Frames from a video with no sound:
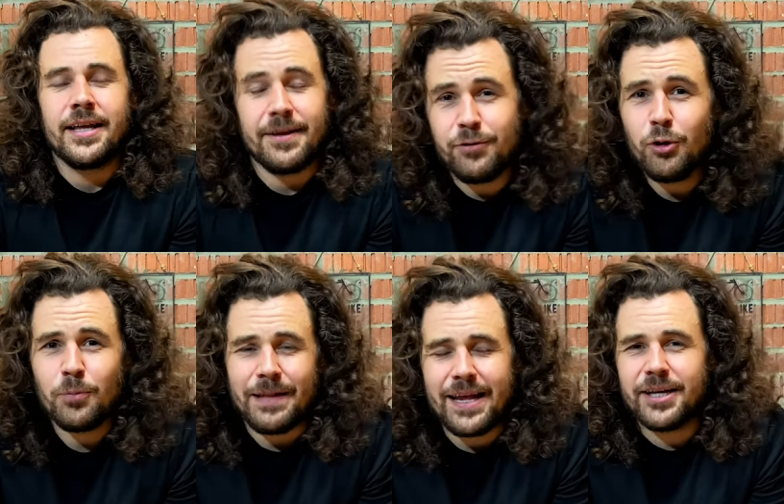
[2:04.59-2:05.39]
If you're
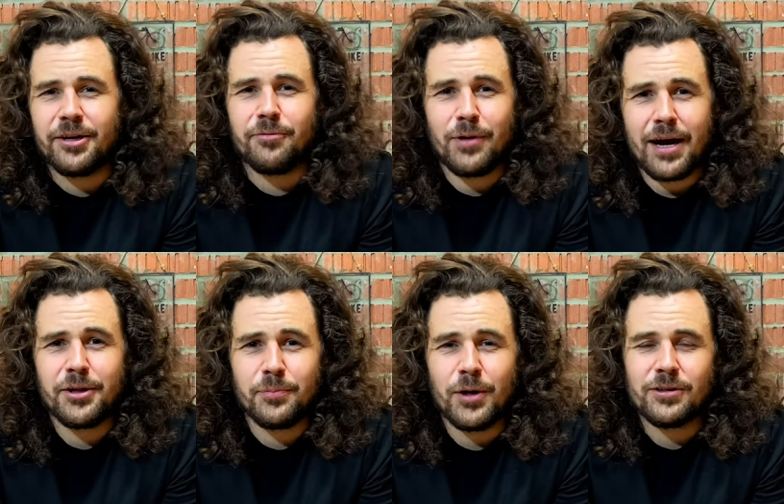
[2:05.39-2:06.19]
planning a round
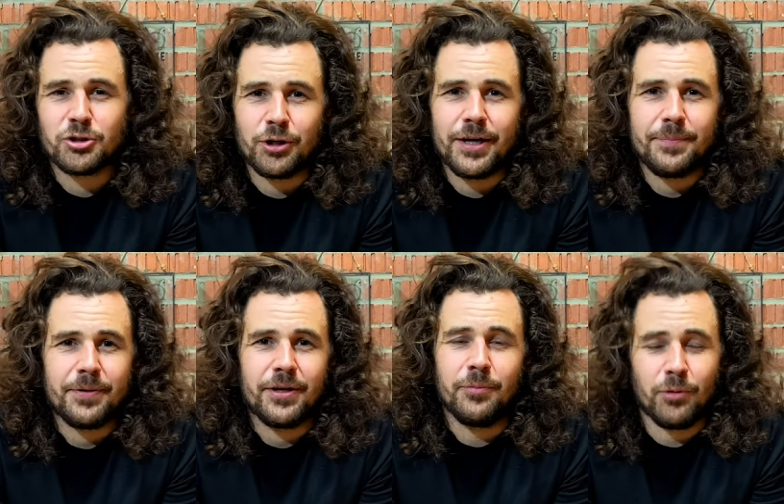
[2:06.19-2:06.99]
the world
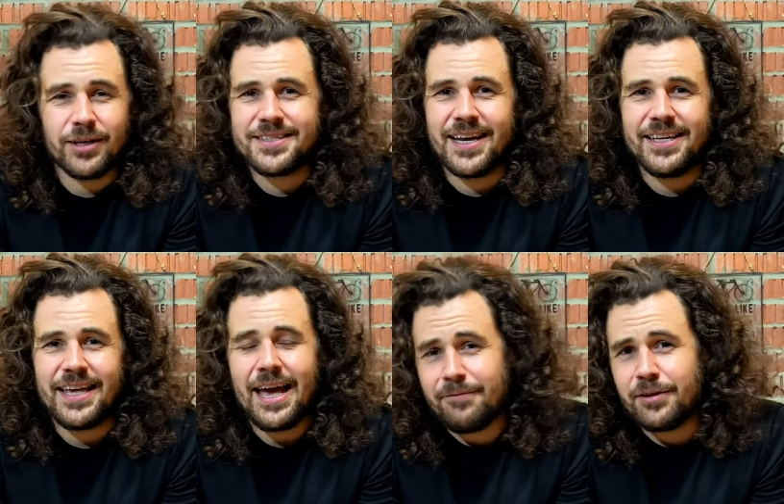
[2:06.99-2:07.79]
trip and want to take
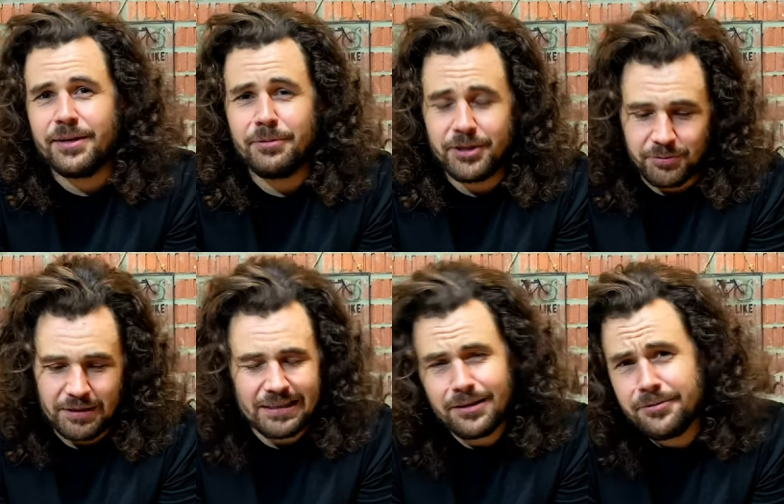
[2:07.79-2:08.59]
everything with you,
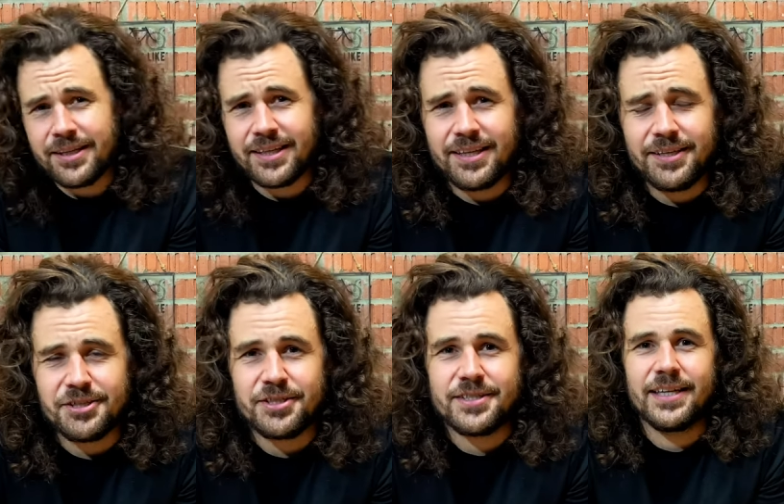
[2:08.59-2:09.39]
including the
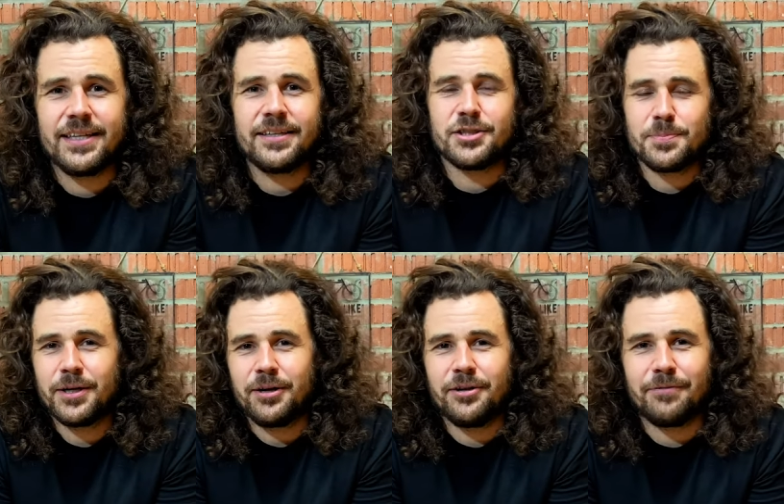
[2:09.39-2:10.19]
kitchen sink, and to put
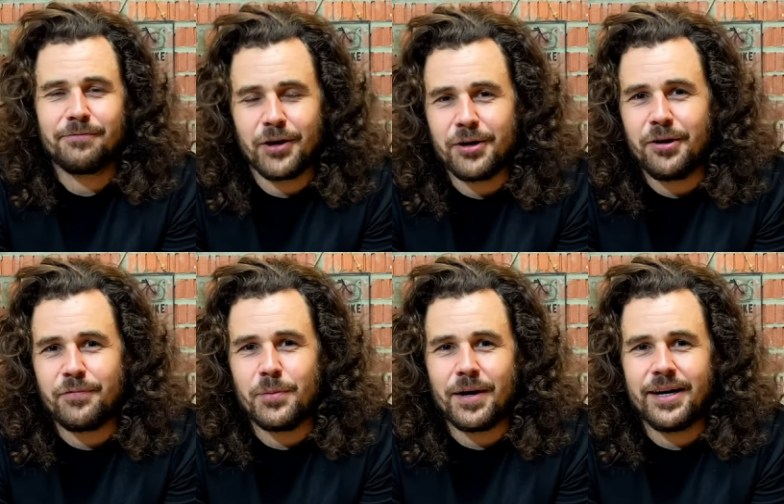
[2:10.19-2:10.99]
it on the front of
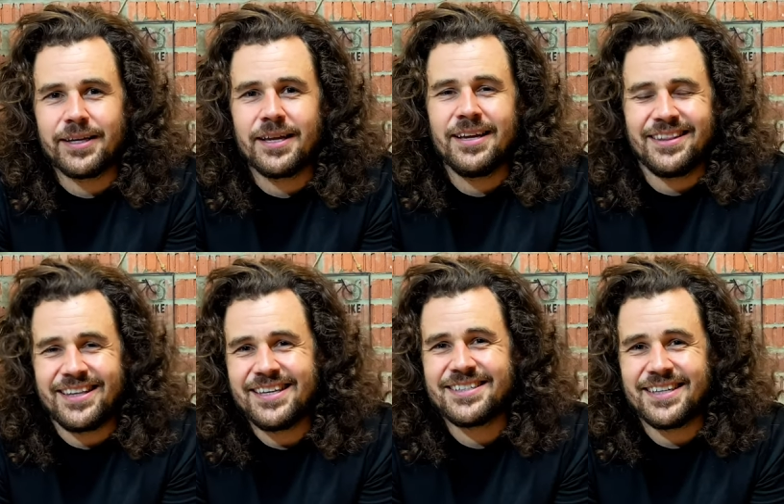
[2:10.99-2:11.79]
the bike,
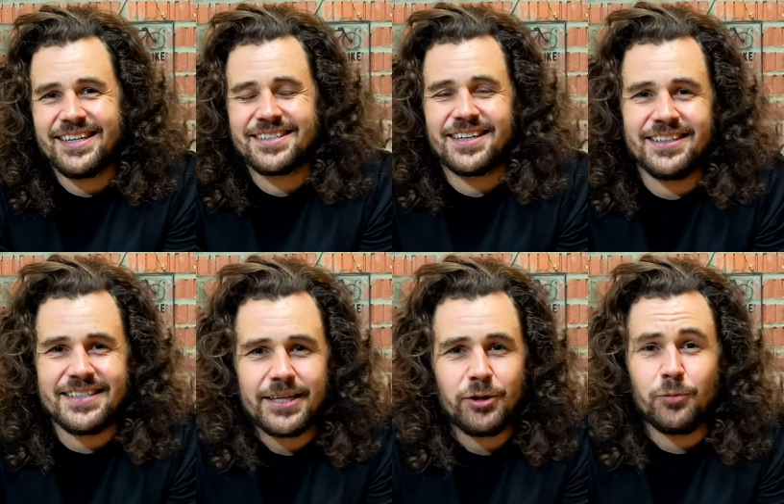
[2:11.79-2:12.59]
this is ideal.